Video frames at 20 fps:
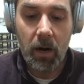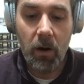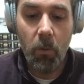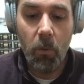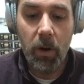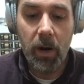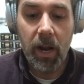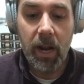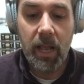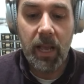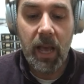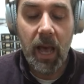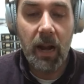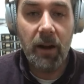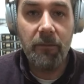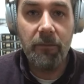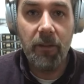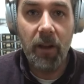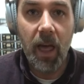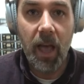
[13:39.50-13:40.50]
I don't want any
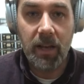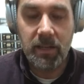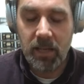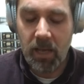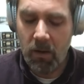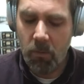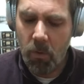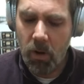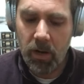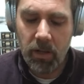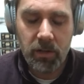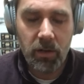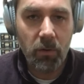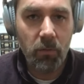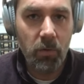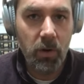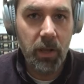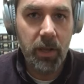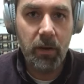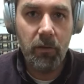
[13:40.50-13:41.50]
kind of flex. I want it
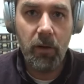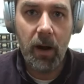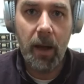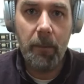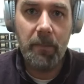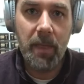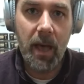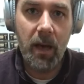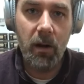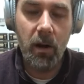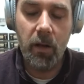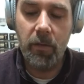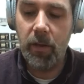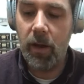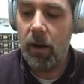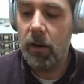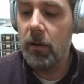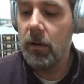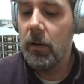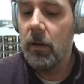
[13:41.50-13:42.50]
to really grab down
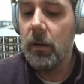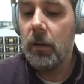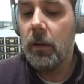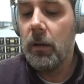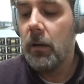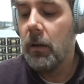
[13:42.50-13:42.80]
on there.